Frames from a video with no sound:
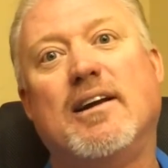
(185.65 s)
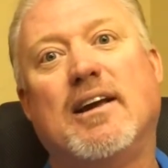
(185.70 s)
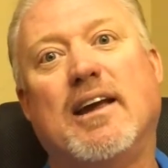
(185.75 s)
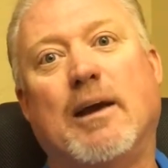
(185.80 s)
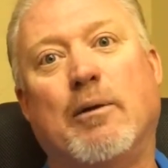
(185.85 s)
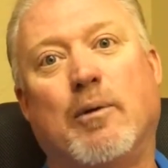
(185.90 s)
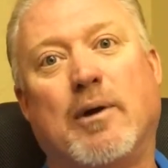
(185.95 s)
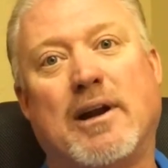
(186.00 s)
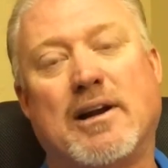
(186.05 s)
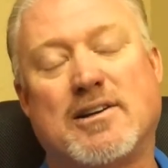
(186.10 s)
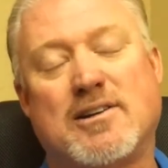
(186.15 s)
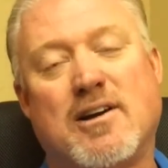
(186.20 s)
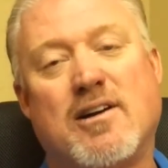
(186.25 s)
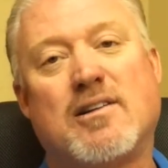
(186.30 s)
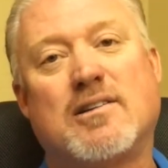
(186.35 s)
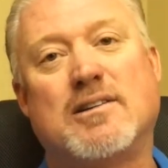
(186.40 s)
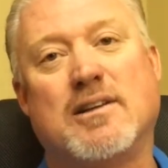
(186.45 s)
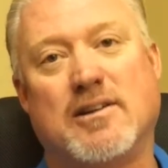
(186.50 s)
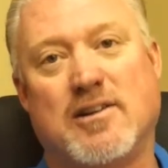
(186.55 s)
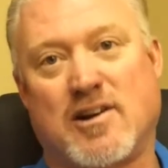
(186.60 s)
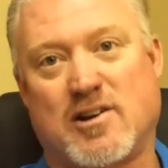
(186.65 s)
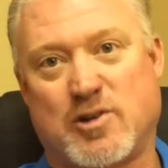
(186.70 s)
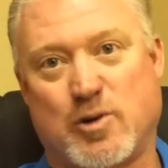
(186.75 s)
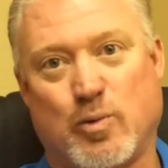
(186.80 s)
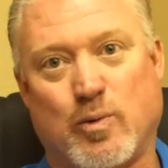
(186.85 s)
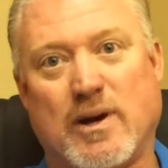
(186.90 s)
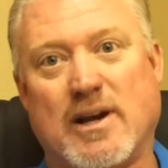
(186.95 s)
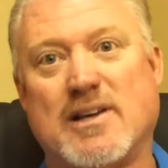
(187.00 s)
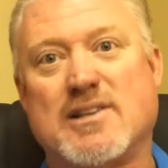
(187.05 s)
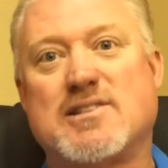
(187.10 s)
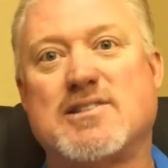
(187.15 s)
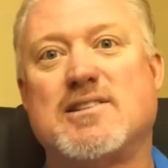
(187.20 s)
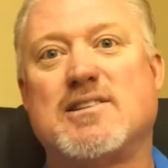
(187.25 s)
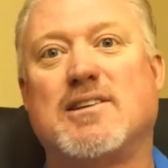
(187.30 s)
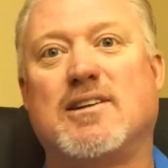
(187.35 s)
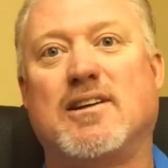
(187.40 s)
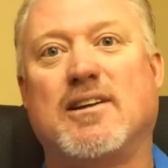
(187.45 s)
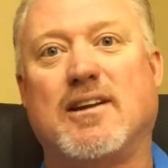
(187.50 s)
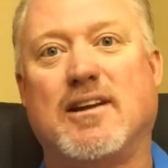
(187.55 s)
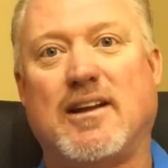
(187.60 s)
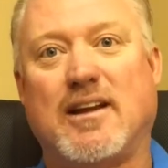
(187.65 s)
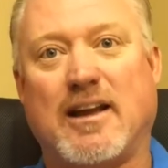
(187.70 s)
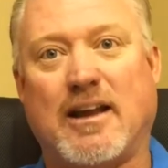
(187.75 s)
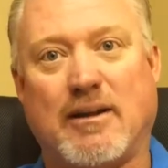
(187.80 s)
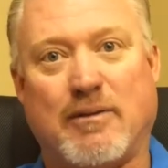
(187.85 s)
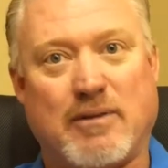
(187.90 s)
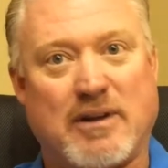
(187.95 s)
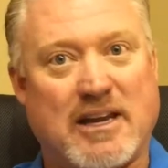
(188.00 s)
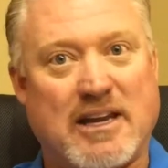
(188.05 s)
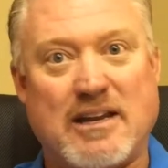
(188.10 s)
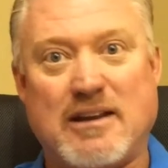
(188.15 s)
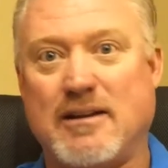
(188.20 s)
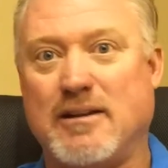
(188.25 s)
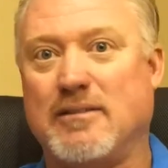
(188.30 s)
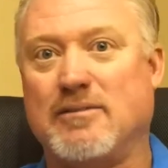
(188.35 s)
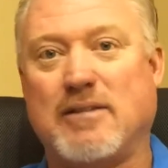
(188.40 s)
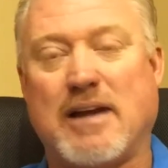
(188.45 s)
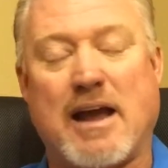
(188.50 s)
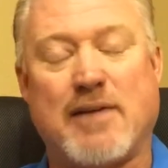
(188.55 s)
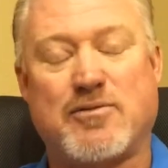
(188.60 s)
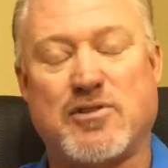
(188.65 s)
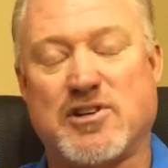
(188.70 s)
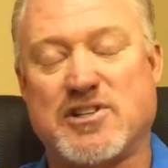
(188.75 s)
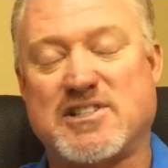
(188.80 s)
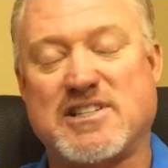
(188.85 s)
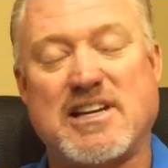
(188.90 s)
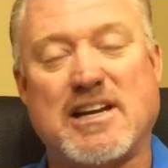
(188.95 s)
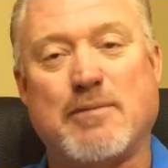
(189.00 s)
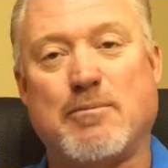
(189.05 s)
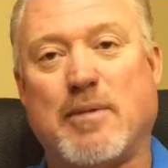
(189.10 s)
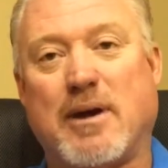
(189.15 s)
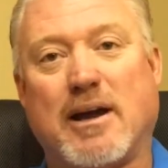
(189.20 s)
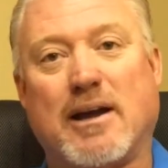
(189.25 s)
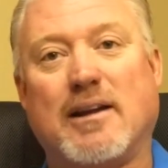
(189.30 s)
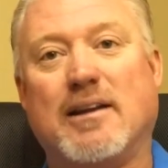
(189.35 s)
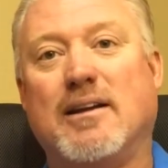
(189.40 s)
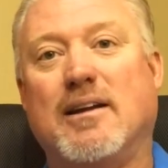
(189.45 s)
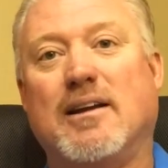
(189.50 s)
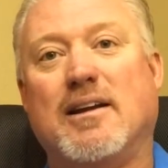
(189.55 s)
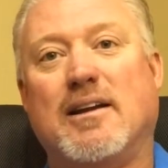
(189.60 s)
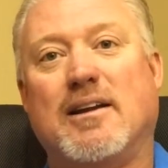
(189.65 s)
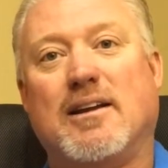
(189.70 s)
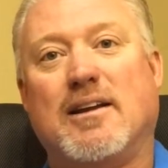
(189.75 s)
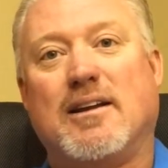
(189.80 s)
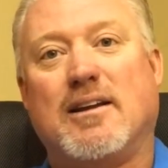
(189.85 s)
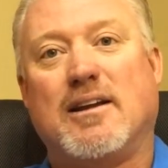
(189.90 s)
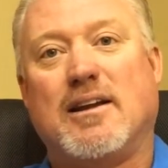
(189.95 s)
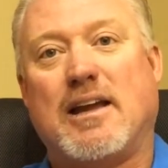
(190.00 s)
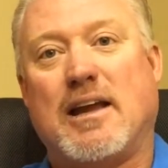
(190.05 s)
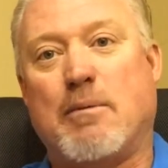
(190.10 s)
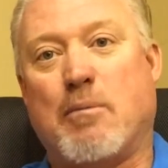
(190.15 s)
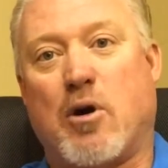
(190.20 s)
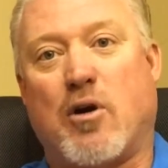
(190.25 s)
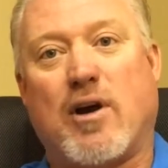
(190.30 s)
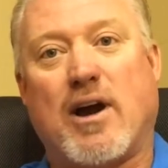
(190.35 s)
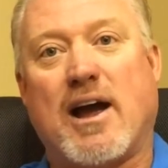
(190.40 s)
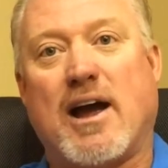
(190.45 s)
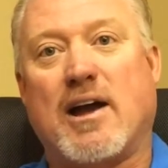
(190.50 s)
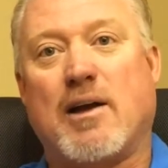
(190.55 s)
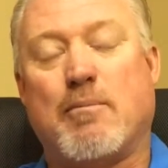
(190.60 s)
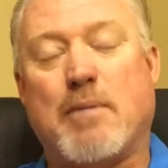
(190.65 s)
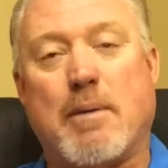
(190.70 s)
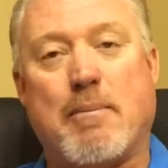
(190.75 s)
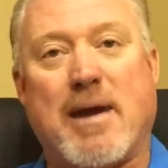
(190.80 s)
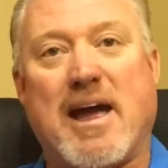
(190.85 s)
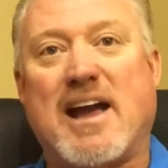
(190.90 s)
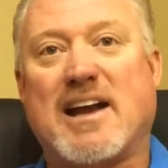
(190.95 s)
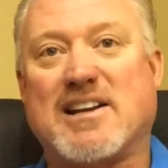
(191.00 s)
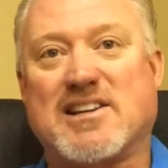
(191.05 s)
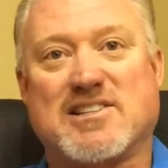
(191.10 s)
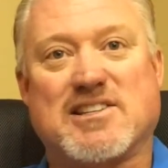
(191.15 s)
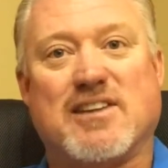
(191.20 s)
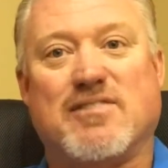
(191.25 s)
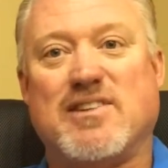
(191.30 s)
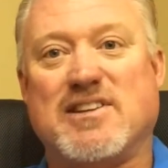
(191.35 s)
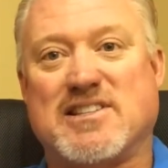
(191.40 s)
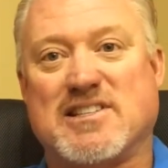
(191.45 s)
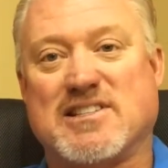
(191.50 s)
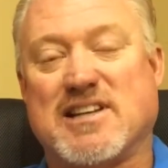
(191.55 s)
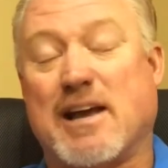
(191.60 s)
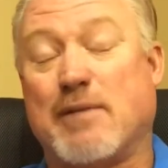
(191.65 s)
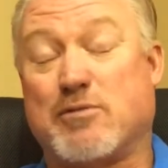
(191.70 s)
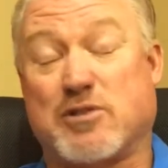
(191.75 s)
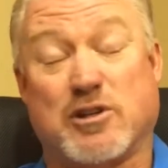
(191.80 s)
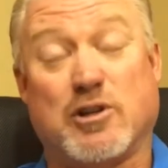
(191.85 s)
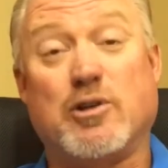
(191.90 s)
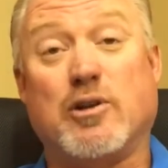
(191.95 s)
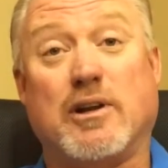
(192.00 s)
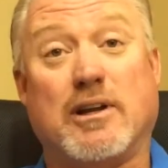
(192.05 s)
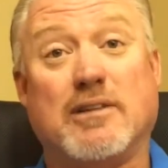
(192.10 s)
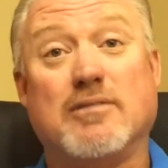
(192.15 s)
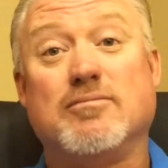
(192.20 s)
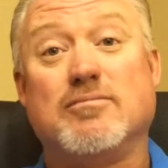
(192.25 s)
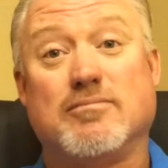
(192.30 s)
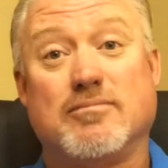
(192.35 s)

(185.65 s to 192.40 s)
And when I talked to Dr. West, and he, after seeing my MRI on my back and stuff, he says, absolutely,